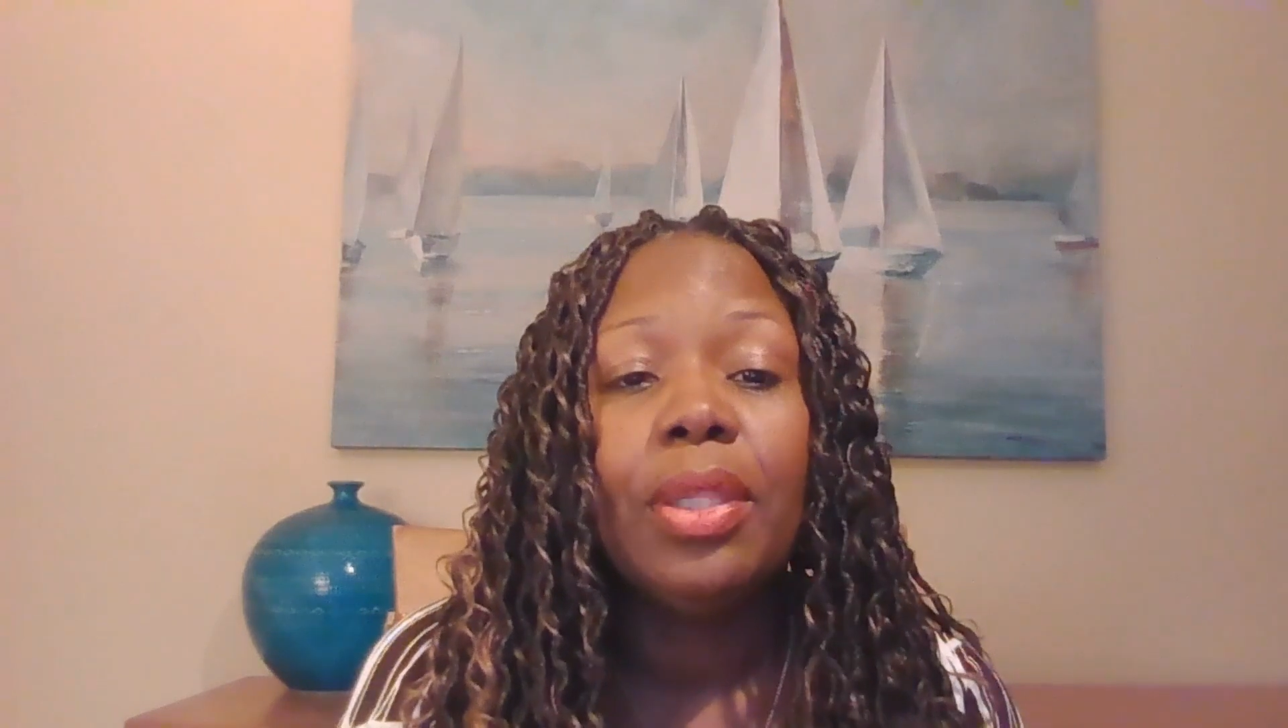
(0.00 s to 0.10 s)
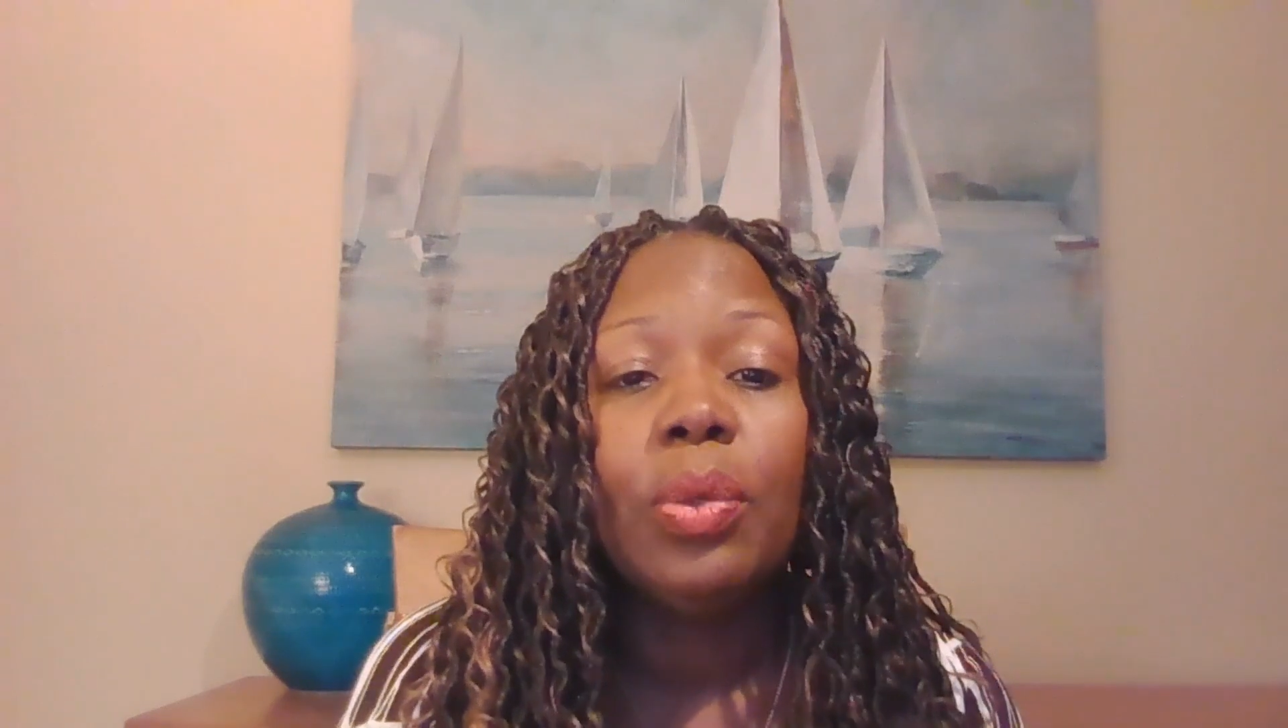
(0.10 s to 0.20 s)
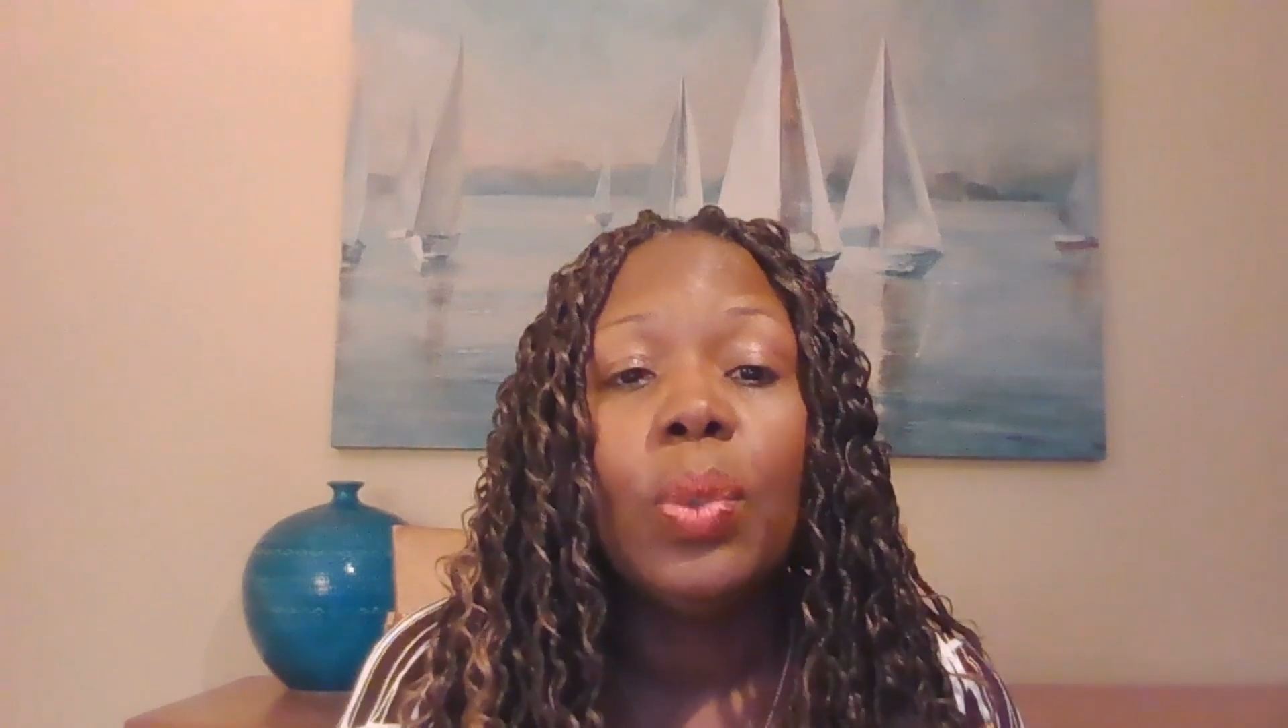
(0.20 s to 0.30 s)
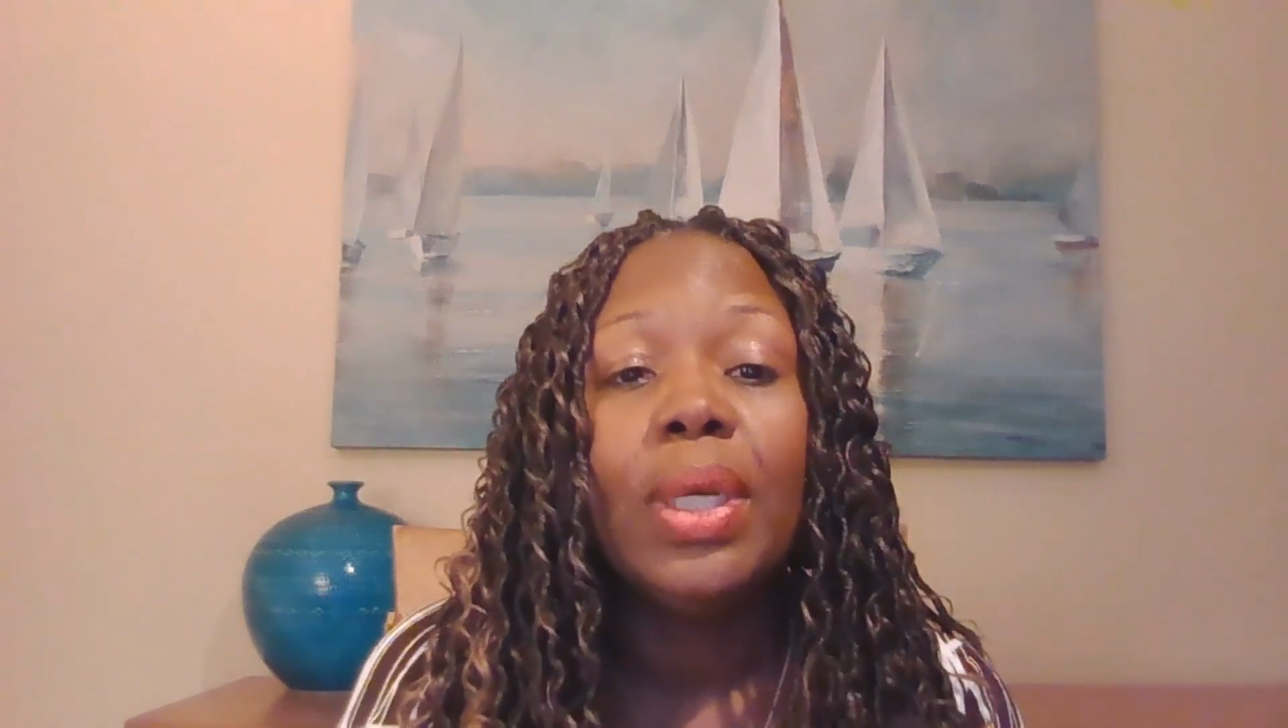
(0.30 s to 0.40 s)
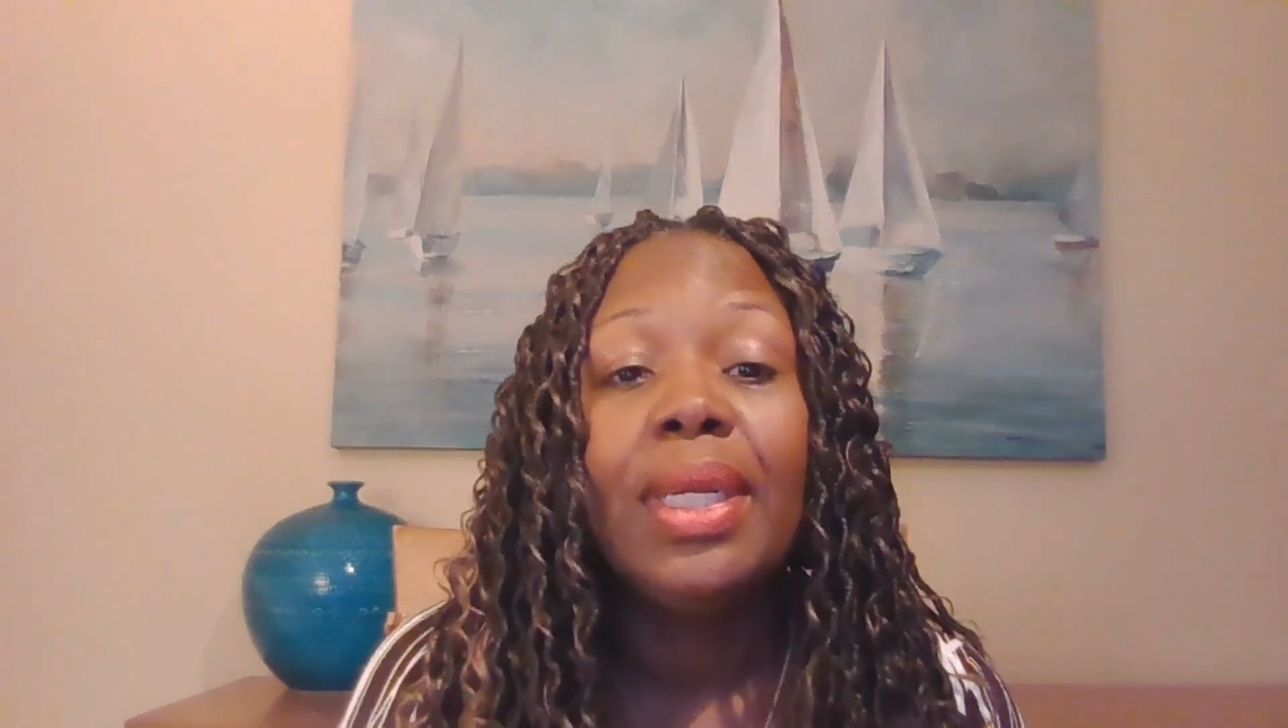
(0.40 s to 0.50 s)
the
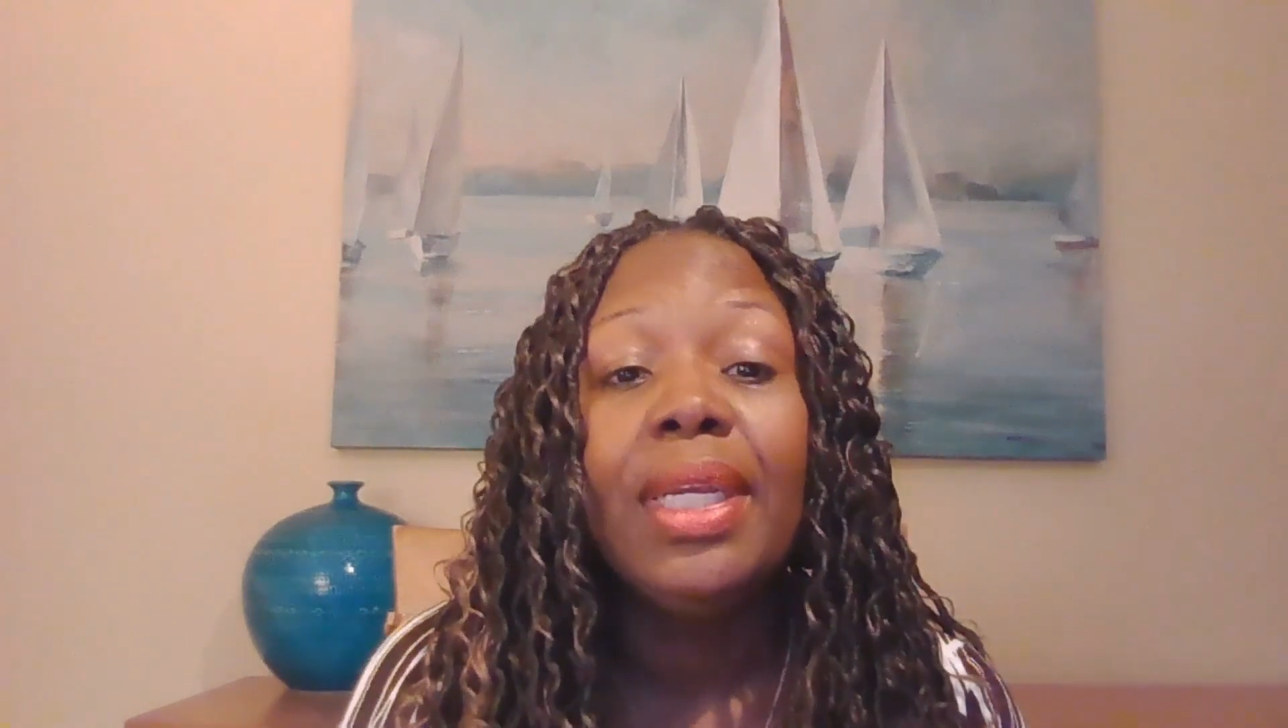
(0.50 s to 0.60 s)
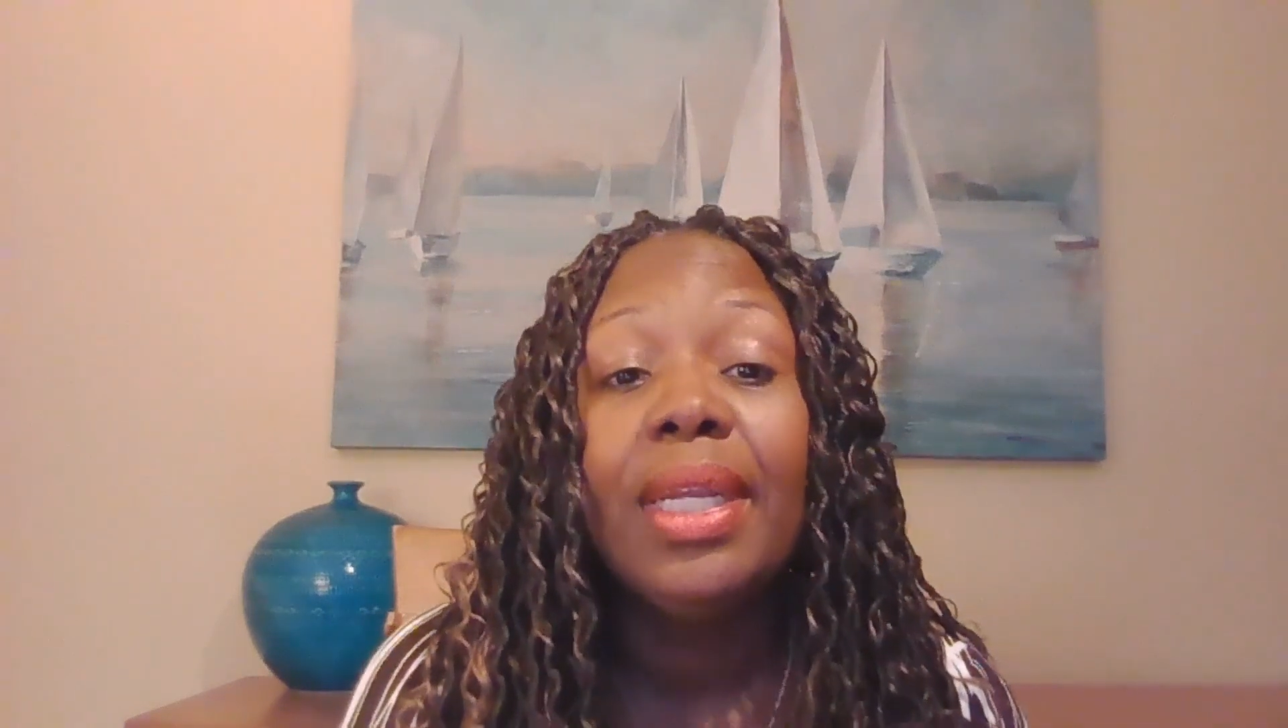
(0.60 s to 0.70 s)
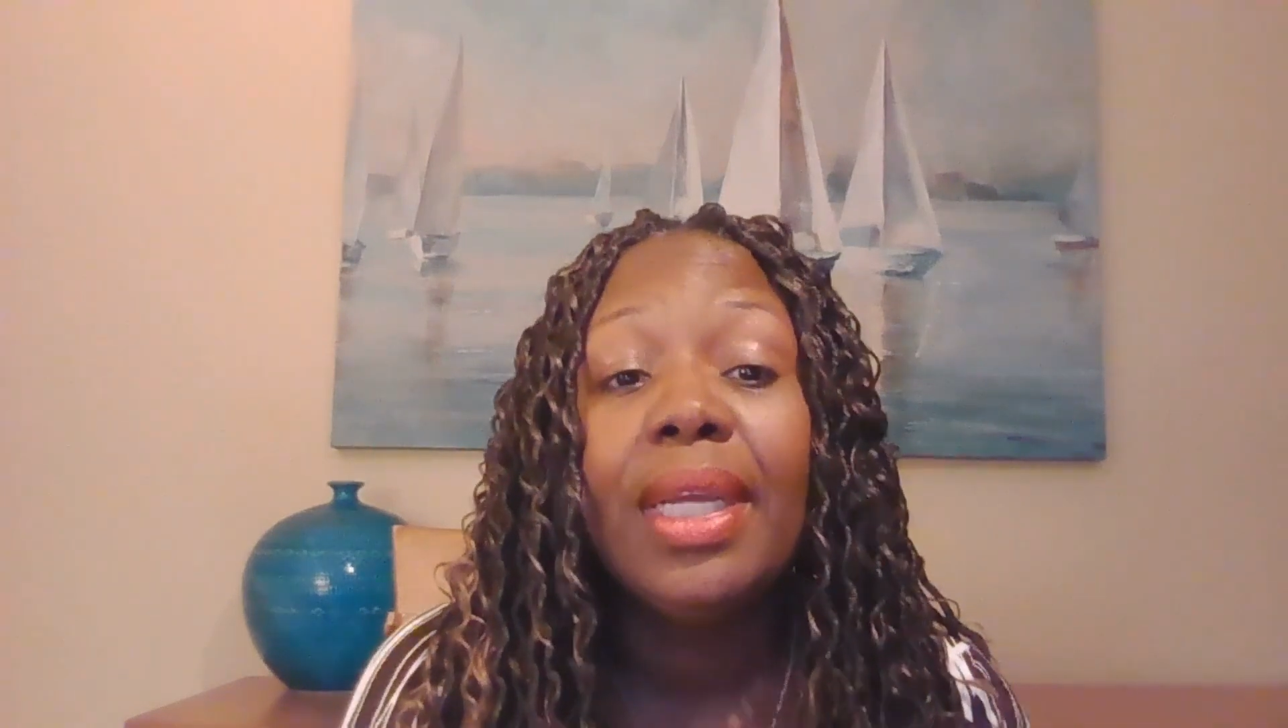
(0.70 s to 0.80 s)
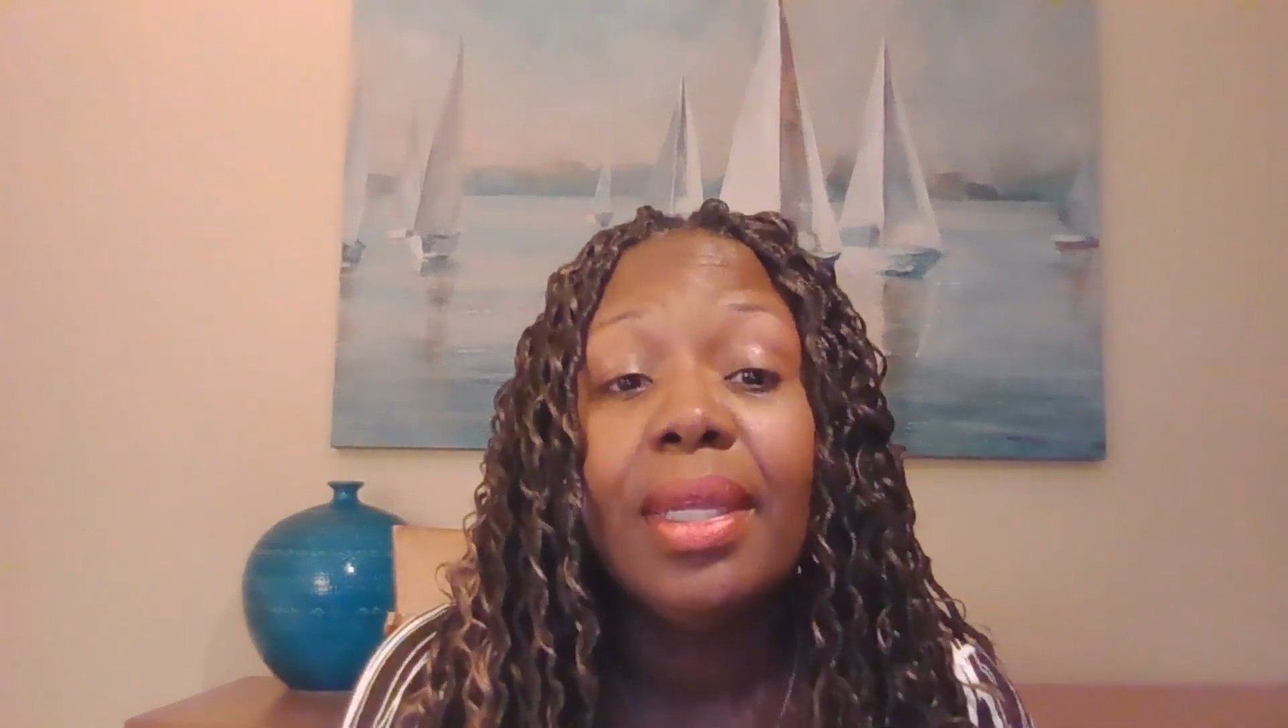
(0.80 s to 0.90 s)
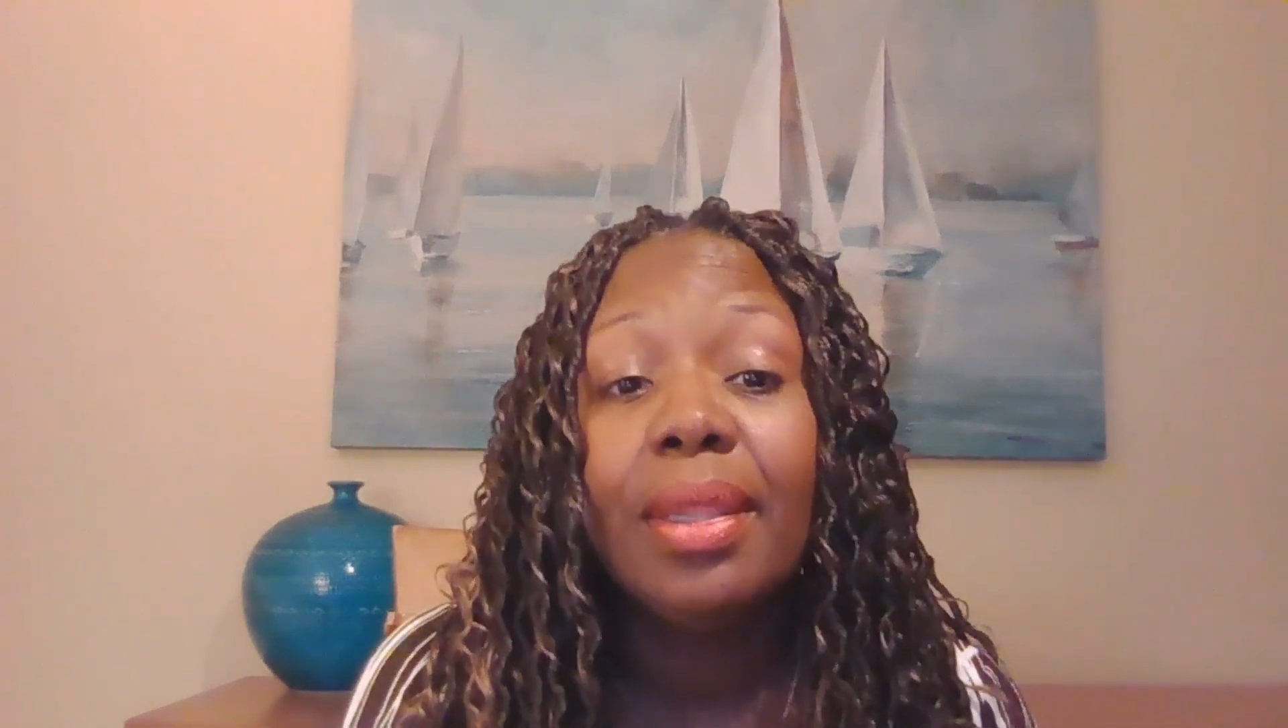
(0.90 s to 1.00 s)
one
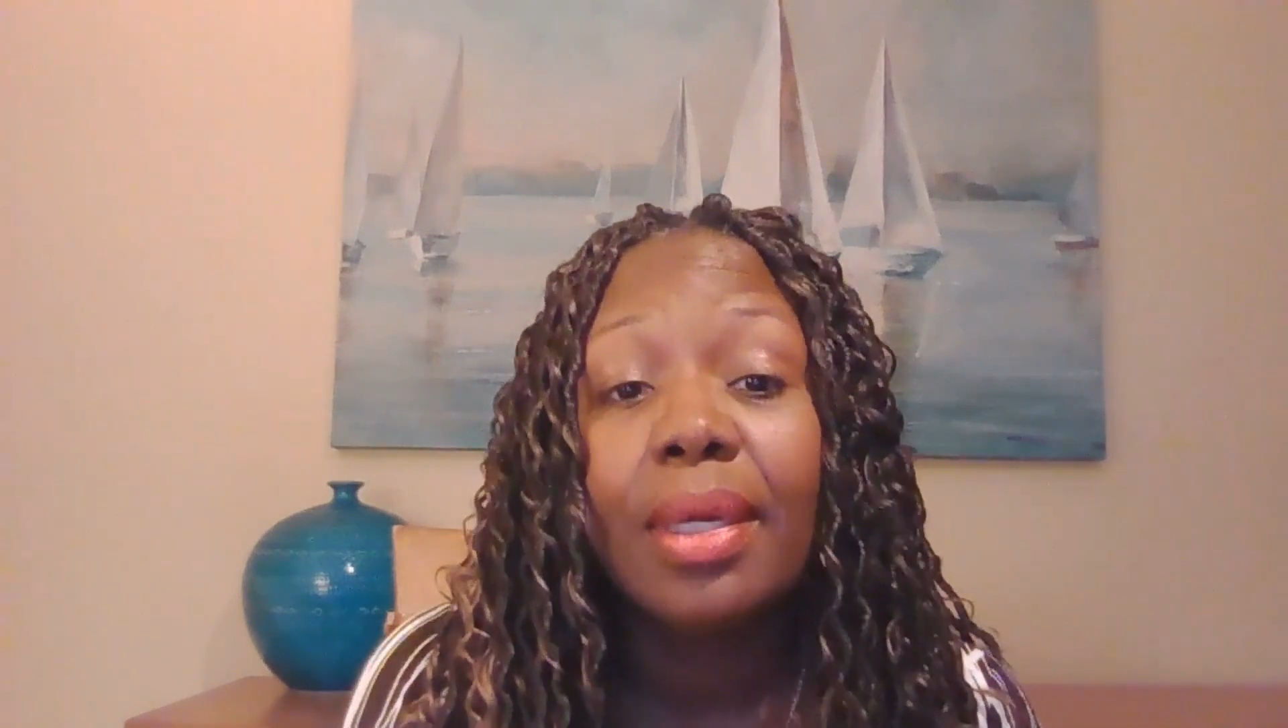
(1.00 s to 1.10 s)
leading